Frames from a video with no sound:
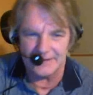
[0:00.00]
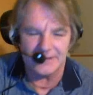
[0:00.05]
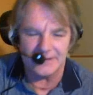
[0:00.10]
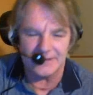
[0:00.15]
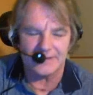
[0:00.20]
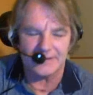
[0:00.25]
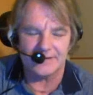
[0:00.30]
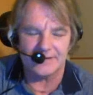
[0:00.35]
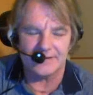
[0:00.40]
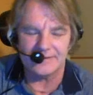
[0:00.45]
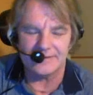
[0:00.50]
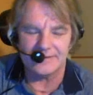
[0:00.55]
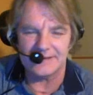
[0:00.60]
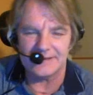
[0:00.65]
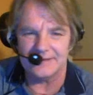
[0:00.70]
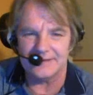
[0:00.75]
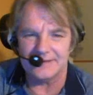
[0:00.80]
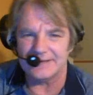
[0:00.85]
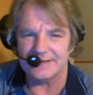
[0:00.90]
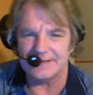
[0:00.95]
Okie
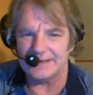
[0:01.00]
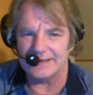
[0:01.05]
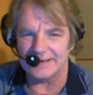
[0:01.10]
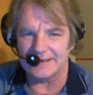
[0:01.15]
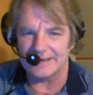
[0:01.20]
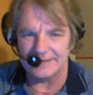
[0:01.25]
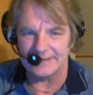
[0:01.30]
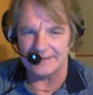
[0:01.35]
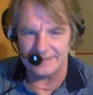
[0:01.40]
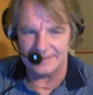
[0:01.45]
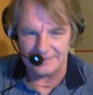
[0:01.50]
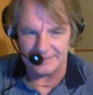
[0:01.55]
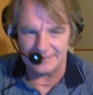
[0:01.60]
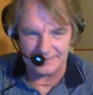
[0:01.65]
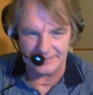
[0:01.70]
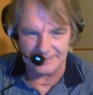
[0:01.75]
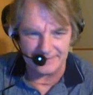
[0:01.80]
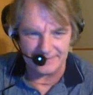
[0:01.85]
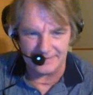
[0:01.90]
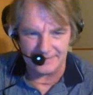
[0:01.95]
dokie, now then you
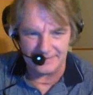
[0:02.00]
can